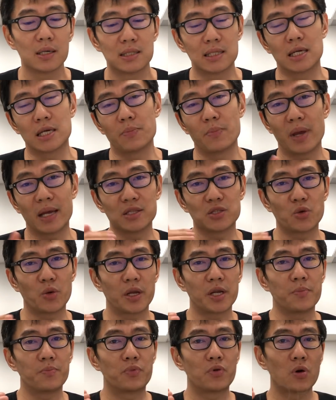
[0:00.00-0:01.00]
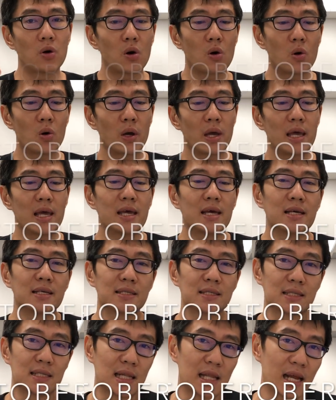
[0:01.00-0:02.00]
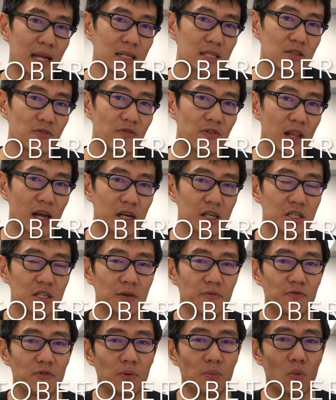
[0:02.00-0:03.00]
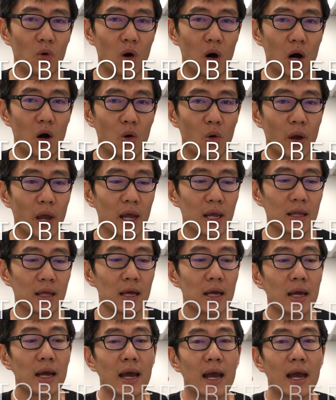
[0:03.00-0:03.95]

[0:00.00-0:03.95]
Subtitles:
Now the Mate 20 Pro is the latest flagship from Huawei,